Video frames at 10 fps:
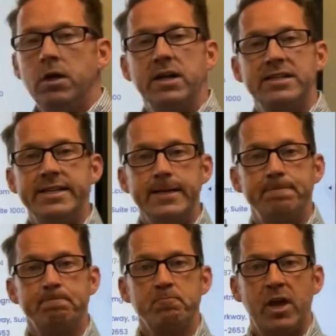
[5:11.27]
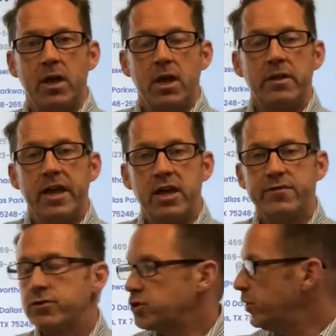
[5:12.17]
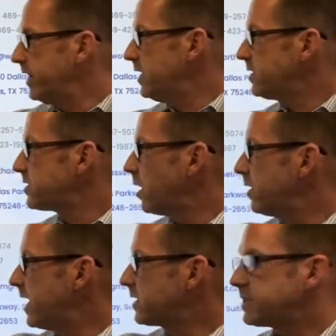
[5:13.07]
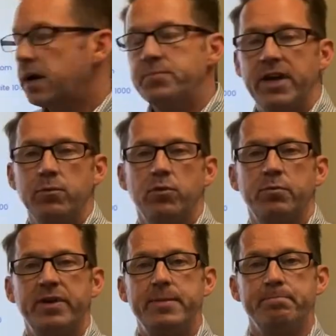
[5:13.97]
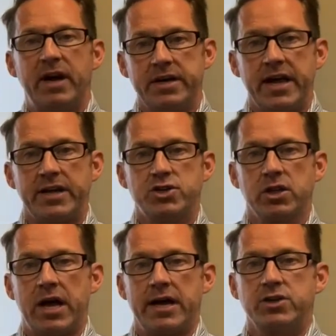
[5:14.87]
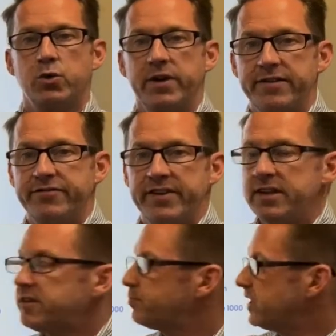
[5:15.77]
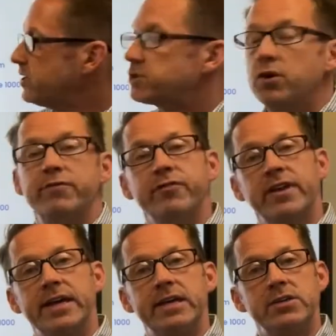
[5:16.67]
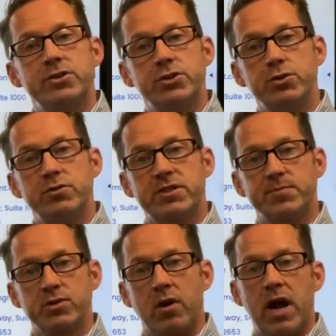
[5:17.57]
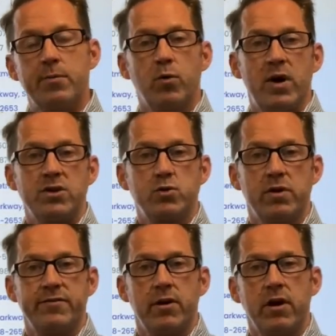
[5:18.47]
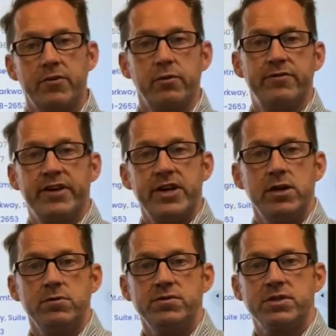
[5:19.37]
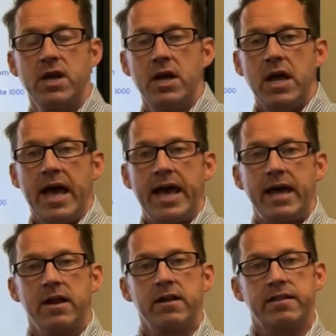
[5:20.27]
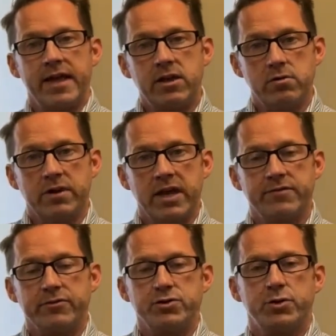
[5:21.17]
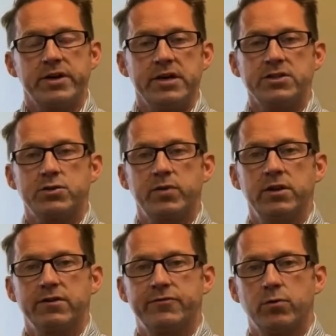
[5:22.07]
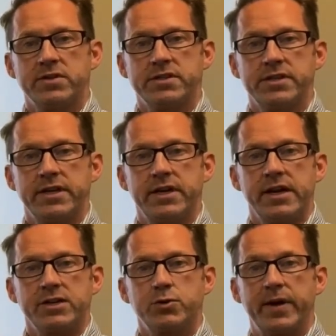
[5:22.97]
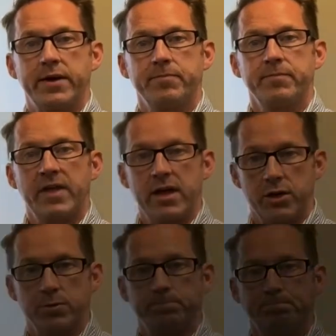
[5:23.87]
That's it. Thank you for joining us. Our next update will be Monday, July 25th. Please don't forget to subscribe or watch one of our other videos. And thank you again for joining us. We look forward to seeing you next week. Thank you.